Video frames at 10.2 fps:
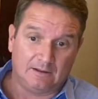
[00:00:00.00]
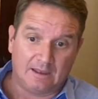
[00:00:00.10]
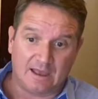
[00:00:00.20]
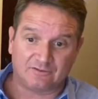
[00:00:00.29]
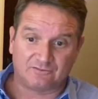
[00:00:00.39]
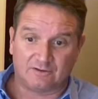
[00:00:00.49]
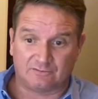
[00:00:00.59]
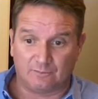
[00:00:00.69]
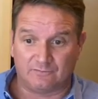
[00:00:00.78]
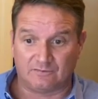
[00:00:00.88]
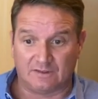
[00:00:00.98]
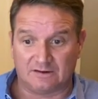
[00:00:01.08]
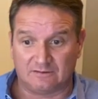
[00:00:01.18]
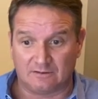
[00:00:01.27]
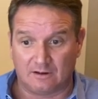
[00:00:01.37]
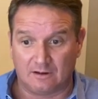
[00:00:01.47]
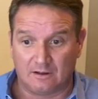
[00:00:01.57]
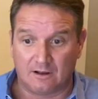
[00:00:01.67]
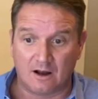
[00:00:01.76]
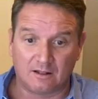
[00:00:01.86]
As such, we've selected the
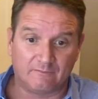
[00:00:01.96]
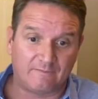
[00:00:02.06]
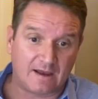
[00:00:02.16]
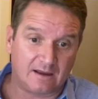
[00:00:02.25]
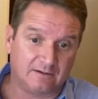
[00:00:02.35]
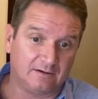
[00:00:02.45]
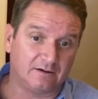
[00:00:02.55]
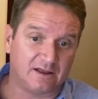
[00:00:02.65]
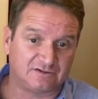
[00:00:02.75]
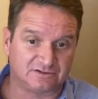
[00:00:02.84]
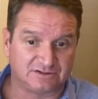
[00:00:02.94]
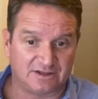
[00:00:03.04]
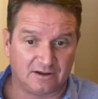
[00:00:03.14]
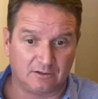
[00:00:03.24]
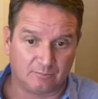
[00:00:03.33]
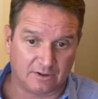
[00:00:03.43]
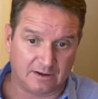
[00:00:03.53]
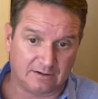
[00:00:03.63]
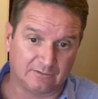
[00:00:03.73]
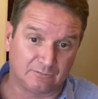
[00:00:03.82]
Holify International Cellular
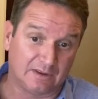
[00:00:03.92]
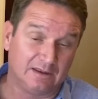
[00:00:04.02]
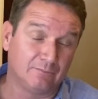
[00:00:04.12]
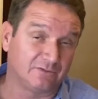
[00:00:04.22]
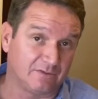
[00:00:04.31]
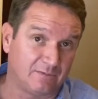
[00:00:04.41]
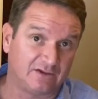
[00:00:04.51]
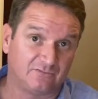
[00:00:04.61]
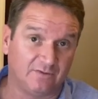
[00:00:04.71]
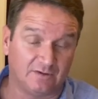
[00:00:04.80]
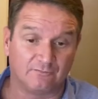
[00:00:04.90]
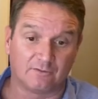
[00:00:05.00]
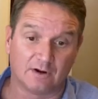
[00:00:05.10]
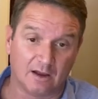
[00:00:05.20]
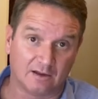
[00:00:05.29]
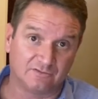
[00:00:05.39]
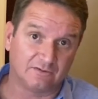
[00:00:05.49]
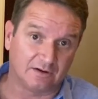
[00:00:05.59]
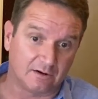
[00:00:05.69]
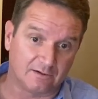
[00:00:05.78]
Plan as it was the best fit for us
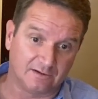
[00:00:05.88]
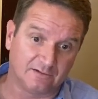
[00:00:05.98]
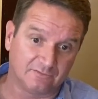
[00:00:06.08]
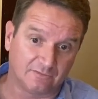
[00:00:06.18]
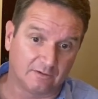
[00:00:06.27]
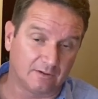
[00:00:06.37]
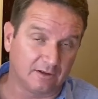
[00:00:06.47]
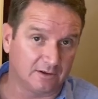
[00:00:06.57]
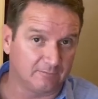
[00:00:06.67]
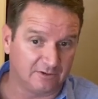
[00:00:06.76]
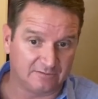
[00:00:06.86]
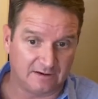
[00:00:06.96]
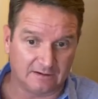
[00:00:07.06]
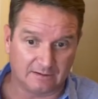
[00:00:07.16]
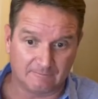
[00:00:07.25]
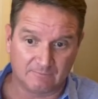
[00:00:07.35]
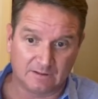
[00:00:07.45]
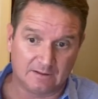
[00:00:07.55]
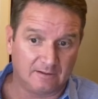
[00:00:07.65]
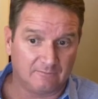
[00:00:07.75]
and our needs. So unlimited data,
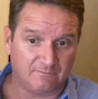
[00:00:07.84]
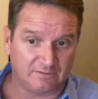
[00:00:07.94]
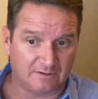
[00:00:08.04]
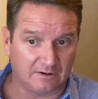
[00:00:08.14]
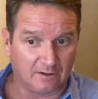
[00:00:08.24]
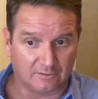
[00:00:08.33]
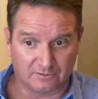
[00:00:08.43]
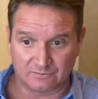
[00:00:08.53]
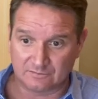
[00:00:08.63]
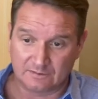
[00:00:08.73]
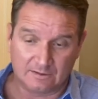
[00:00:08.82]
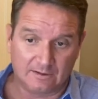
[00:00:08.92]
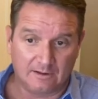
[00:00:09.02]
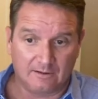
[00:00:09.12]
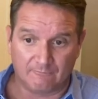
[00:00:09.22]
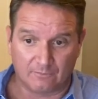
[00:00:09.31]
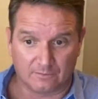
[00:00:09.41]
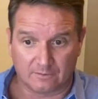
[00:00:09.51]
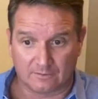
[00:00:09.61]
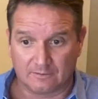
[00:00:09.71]
$50
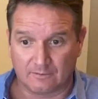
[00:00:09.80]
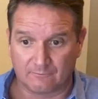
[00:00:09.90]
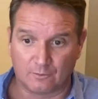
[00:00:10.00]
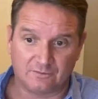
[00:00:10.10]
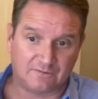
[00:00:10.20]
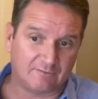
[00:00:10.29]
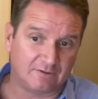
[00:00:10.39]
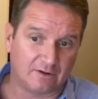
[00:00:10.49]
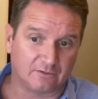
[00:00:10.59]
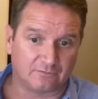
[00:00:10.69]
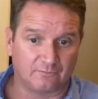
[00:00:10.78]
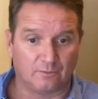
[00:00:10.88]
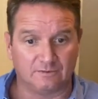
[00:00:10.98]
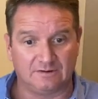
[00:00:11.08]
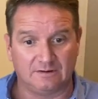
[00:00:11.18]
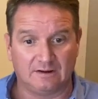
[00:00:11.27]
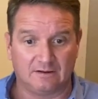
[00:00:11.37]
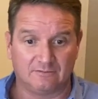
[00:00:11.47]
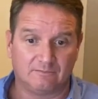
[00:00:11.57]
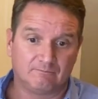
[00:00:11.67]
or $47 for 14
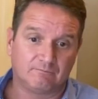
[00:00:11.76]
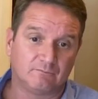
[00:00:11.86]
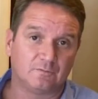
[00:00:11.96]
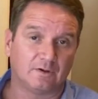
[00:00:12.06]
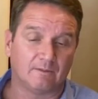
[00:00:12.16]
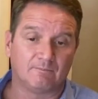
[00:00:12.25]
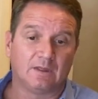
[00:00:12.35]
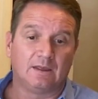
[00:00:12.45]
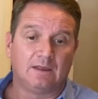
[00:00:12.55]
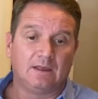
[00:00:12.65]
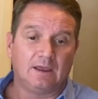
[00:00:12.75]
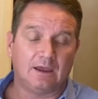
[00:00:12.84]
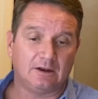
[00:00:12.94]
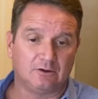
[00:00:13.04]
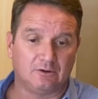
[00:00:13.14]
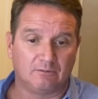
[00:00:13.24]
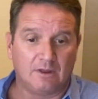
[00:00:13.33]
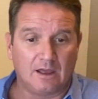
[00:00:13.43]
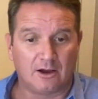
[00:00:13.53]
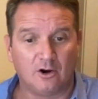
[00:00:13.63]
days. So anywho,
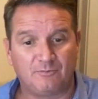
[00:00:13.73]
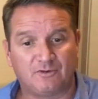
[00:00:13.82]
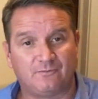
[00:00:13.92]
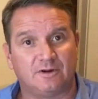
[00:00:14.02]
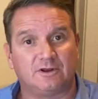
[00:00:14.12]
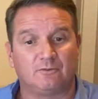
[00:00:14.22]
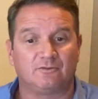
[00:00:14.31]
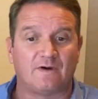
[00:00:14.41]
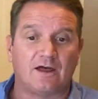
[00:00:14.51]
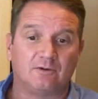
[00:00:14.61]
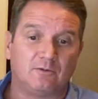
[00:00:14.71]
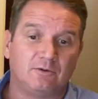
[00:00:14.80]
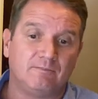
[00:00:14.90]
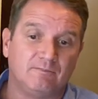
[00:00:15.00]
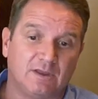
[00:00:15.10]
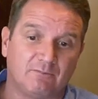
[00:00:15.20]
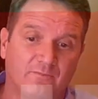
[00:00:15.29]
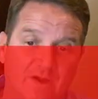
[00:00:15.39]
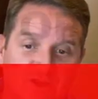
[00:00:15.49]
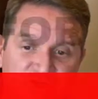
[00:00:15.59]
I hope this video was valuable and
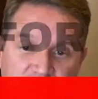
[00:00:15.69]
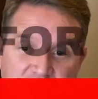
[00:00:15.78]
provided you